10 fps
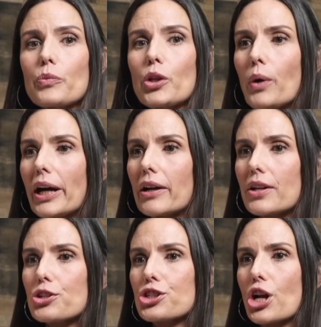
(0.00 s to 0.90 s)
where
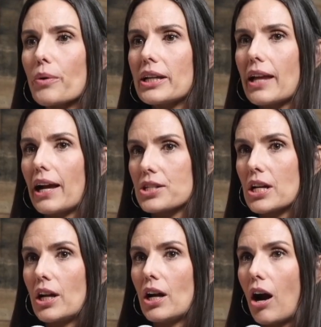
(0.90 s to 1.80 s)
they're showing that
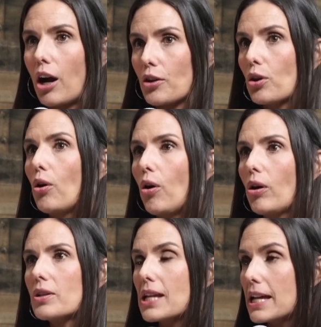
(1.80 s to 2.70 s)
our
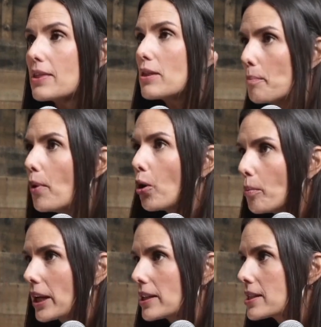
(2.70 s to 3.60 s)
thoughts in the
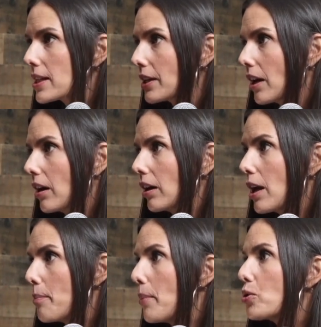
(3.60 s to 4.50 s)
moment and our
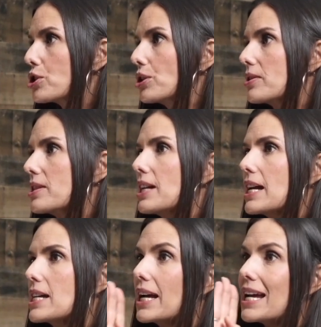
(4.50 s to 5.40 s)
emotional
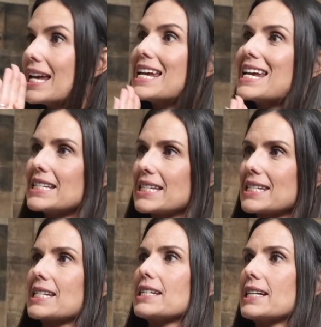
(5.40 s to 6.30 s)
state
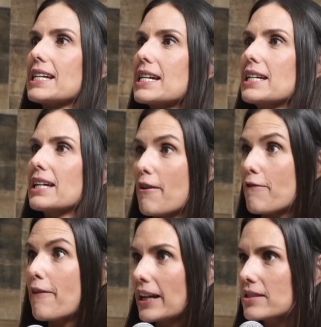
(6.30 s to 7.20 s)
instantly
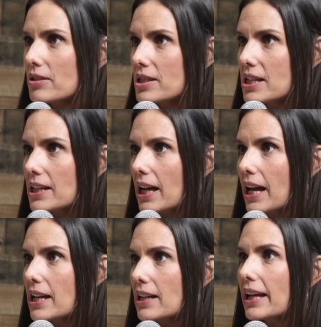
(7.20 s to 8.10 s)
affects our
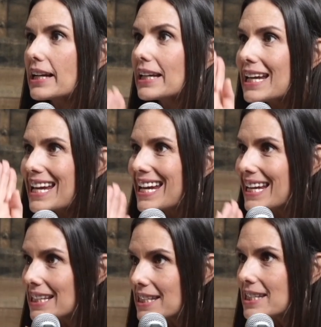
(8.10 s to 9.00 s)
DNA, like
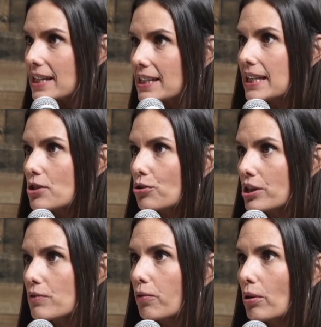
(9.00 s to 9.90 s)
instantly
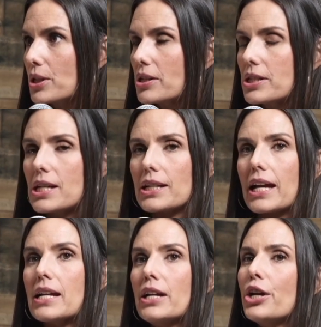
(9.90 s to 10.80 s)
transforms our
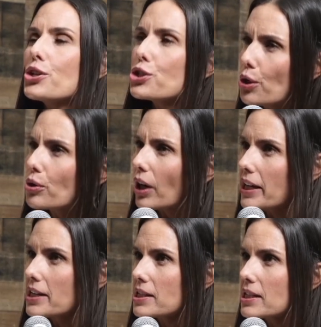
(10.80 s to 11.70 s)
DNA. Do you know
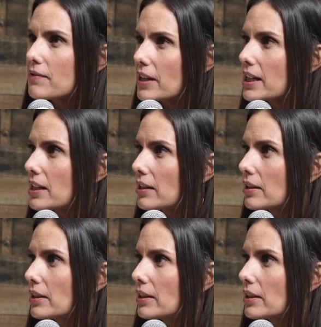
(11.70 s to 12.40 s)
Gaia TV?